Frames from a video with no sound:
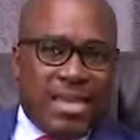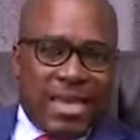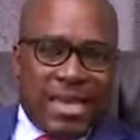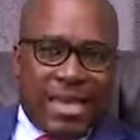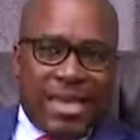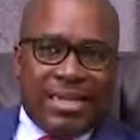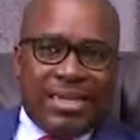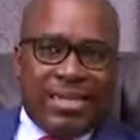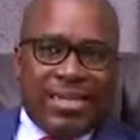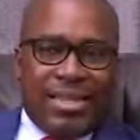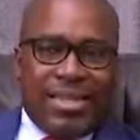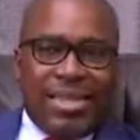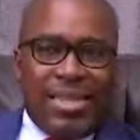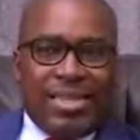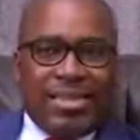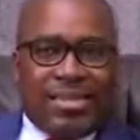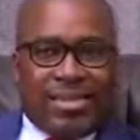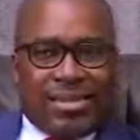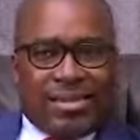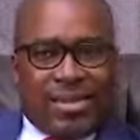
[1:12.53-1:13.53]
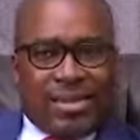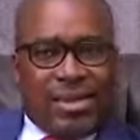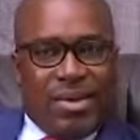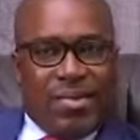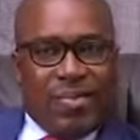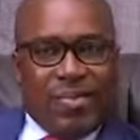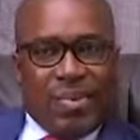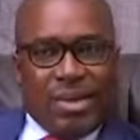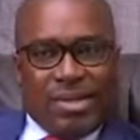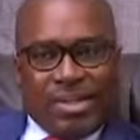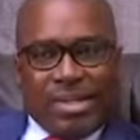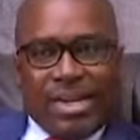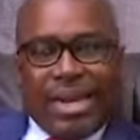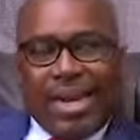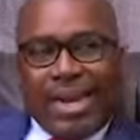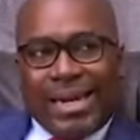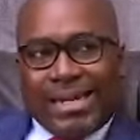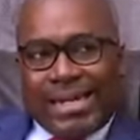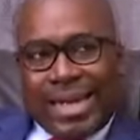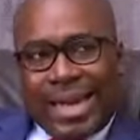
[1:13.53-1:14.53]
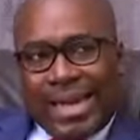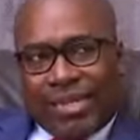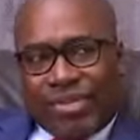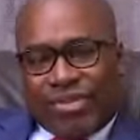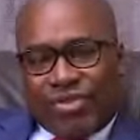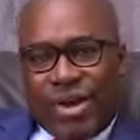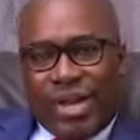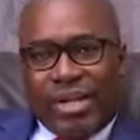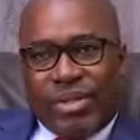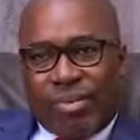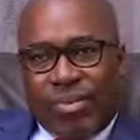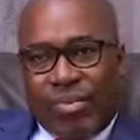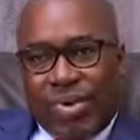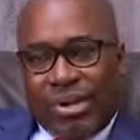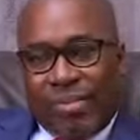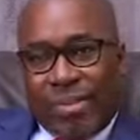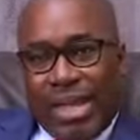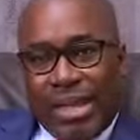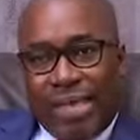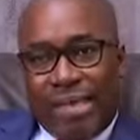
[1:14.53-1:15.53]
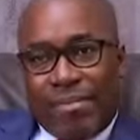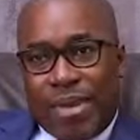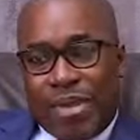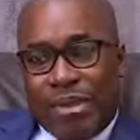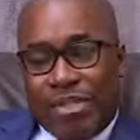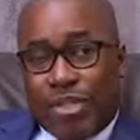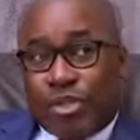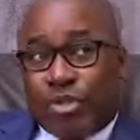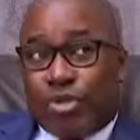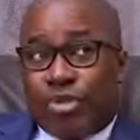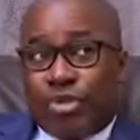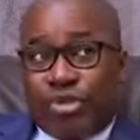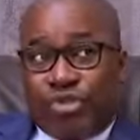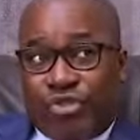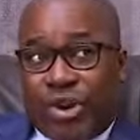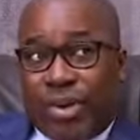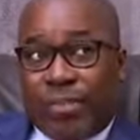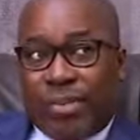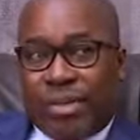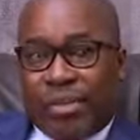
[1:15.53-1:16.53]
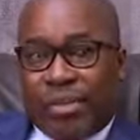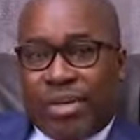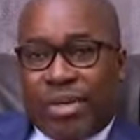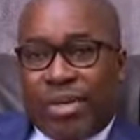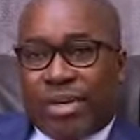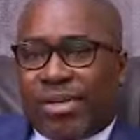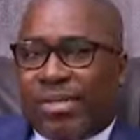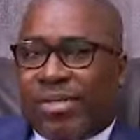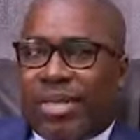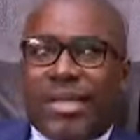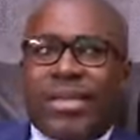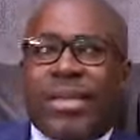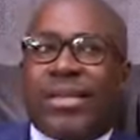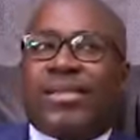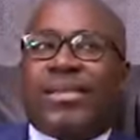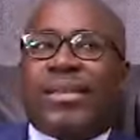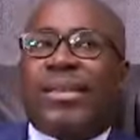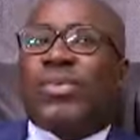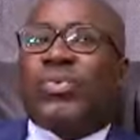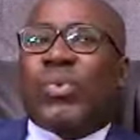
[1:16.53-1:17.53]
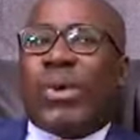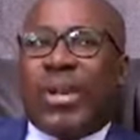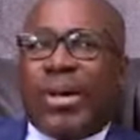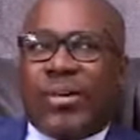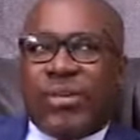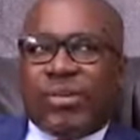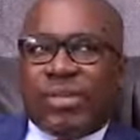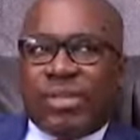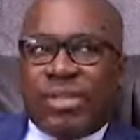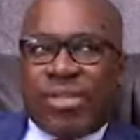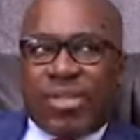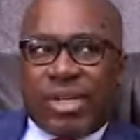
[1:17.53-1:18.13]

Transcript: And these personal attacks trying to bring my image into disrepute started since when I was in